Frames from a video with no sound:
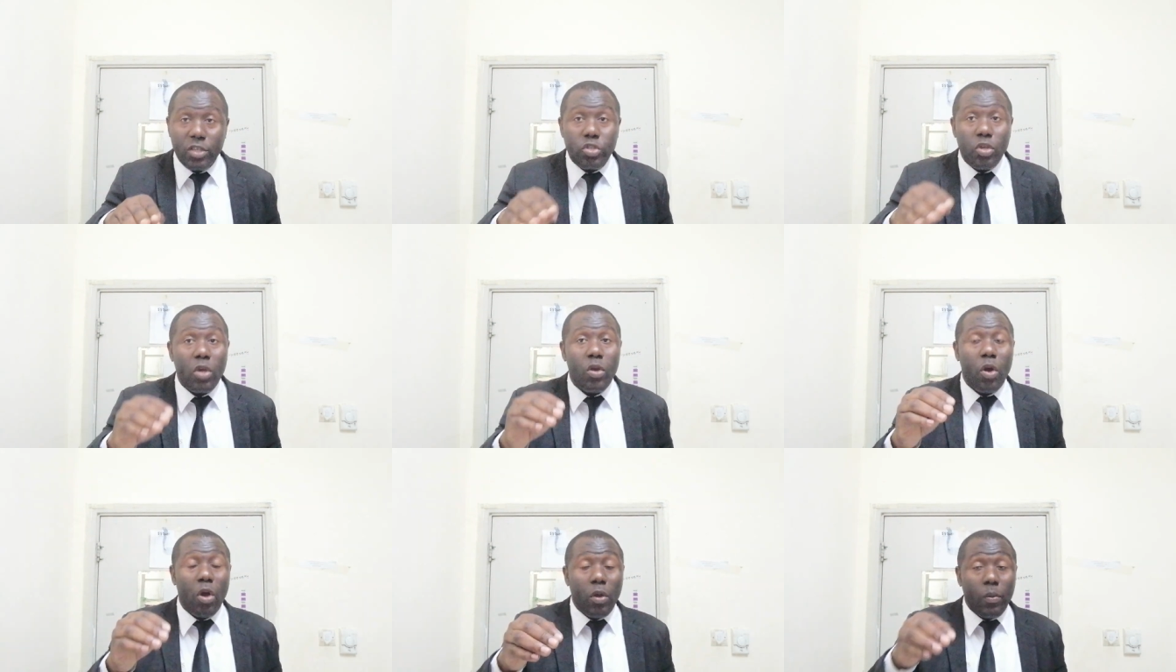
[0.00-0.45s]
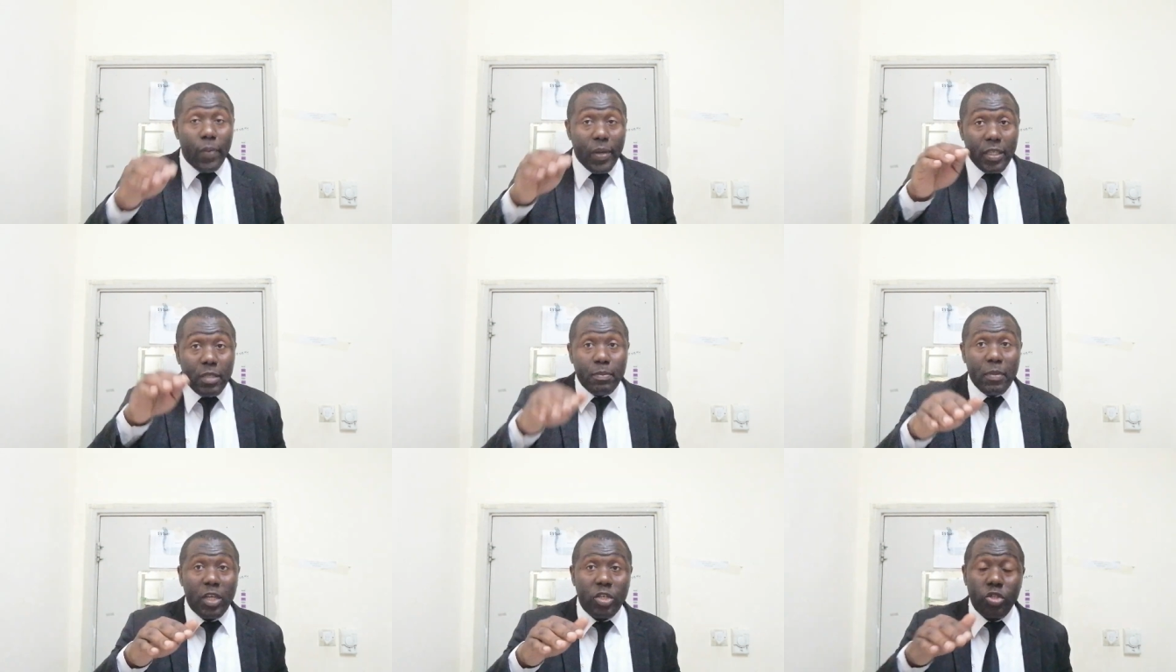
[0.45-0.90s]
So you
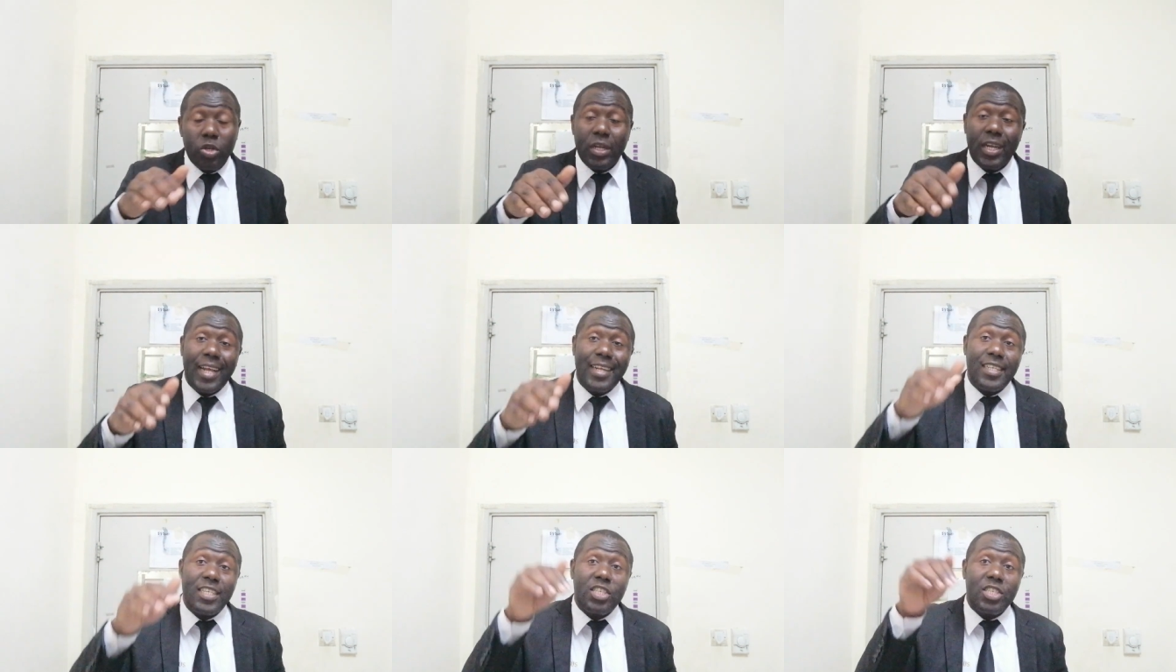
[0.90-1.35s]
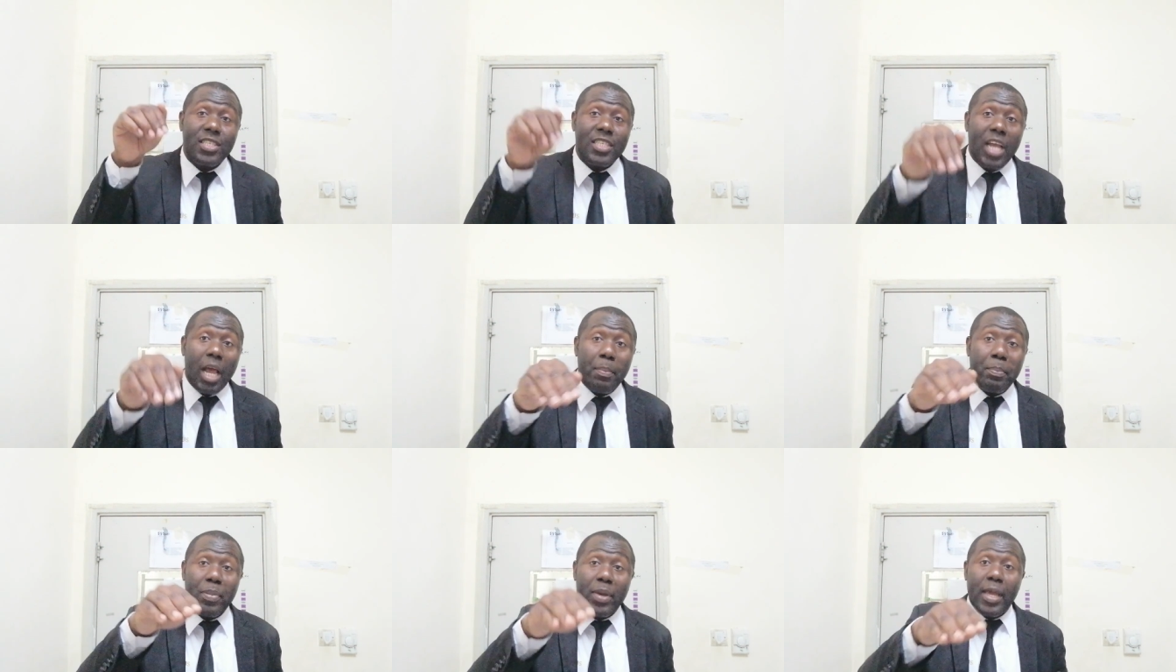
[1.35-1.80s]
always make sure that the
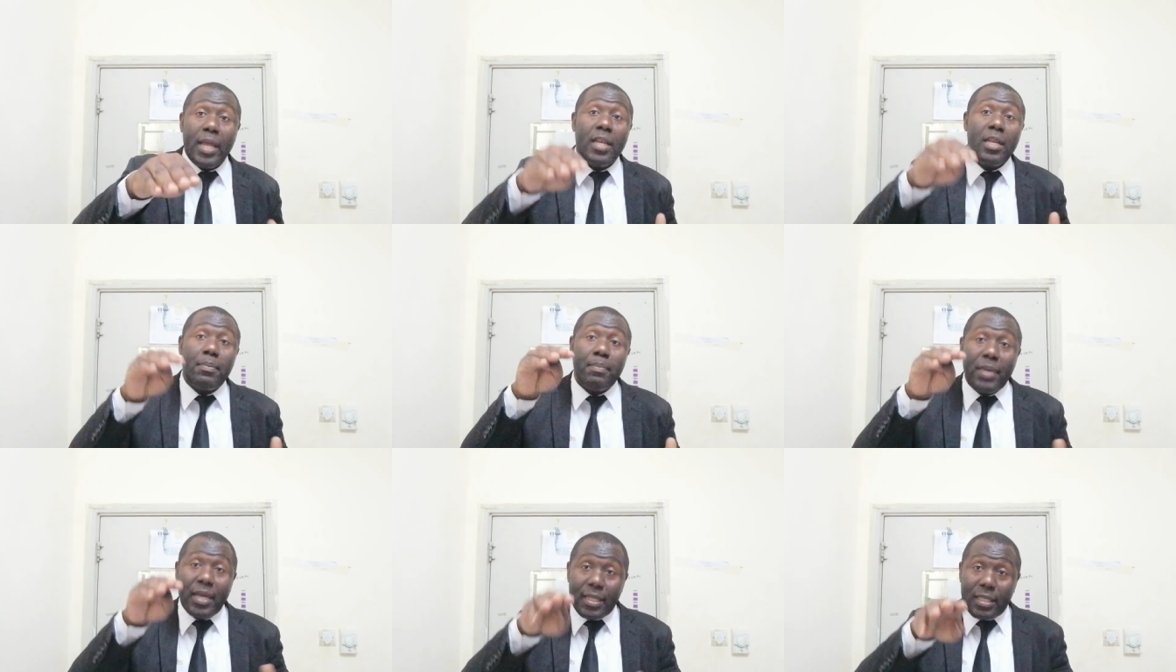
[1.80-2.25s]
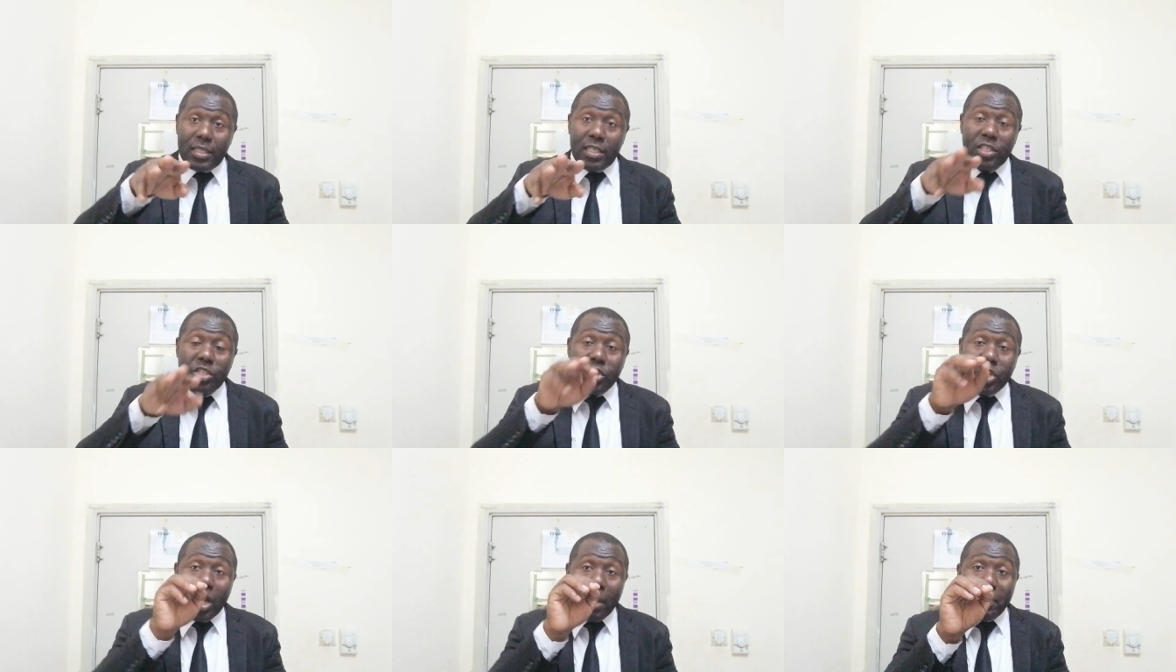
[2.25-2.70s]
sharp element, the
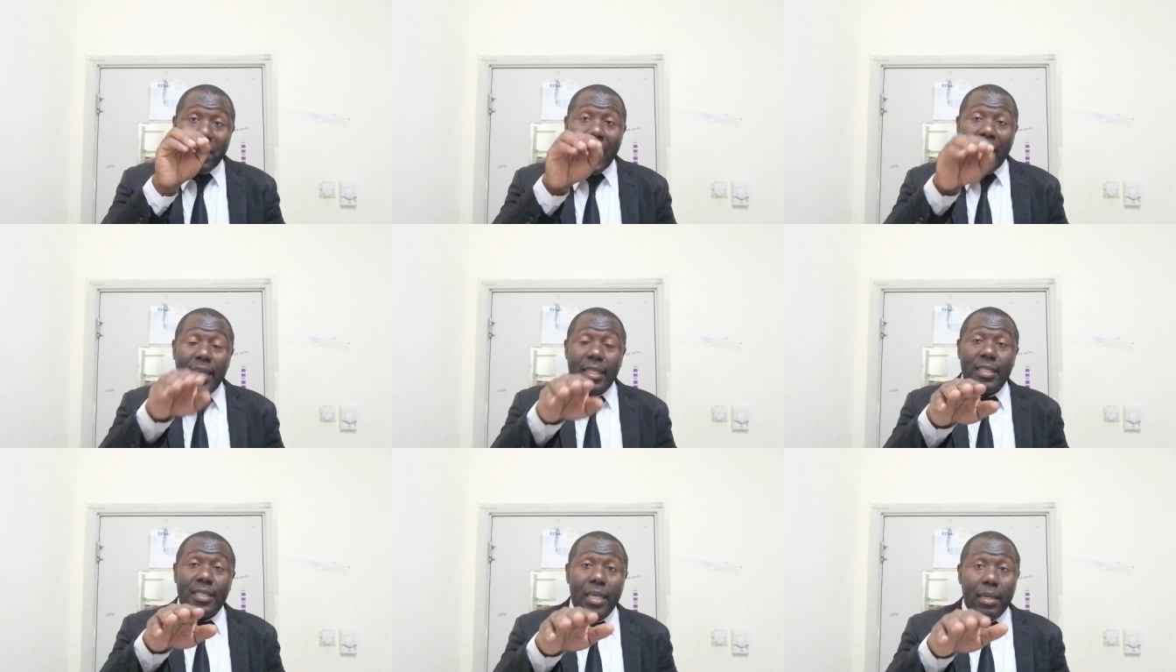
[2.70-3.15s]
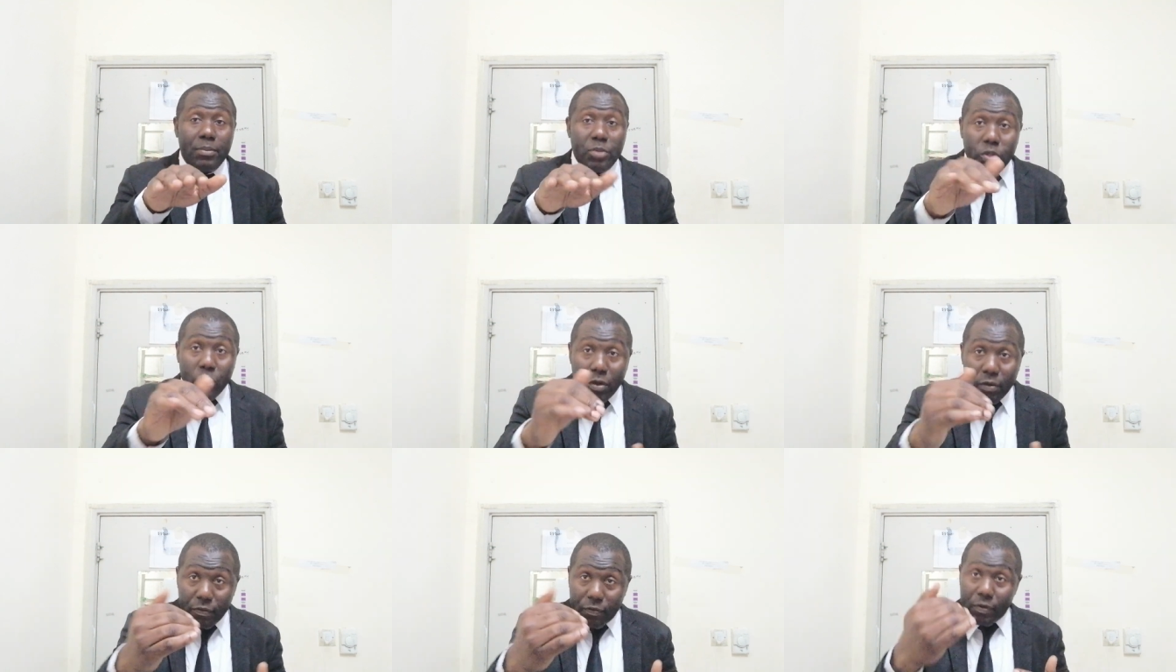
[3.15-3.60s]
sharp items
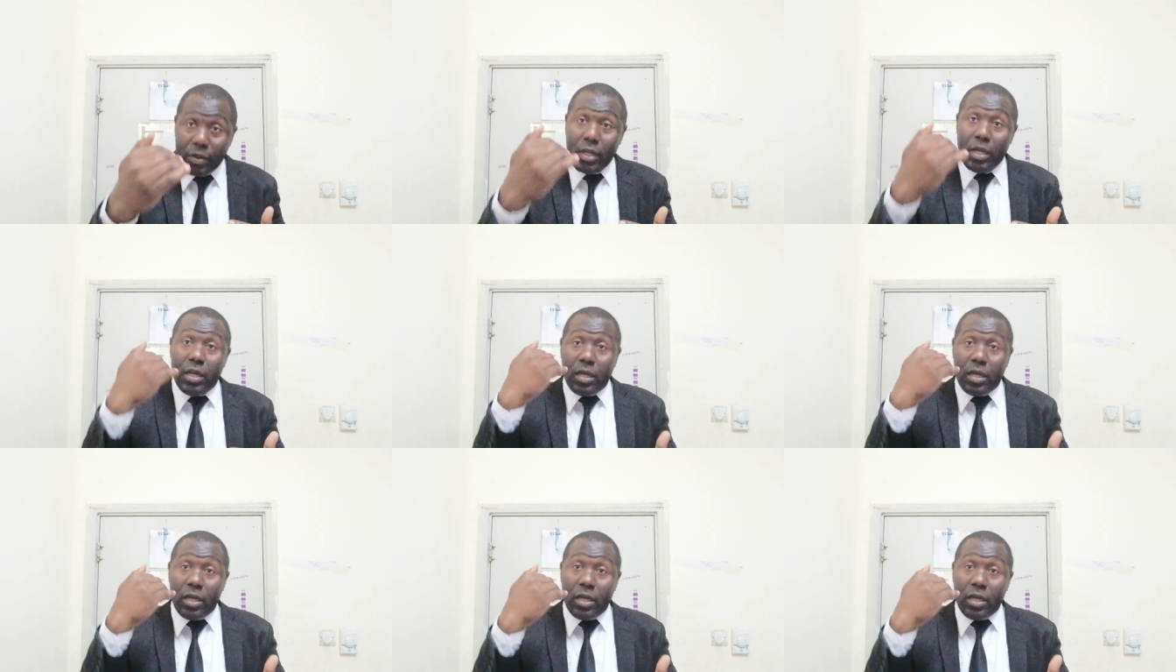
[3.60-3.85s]
of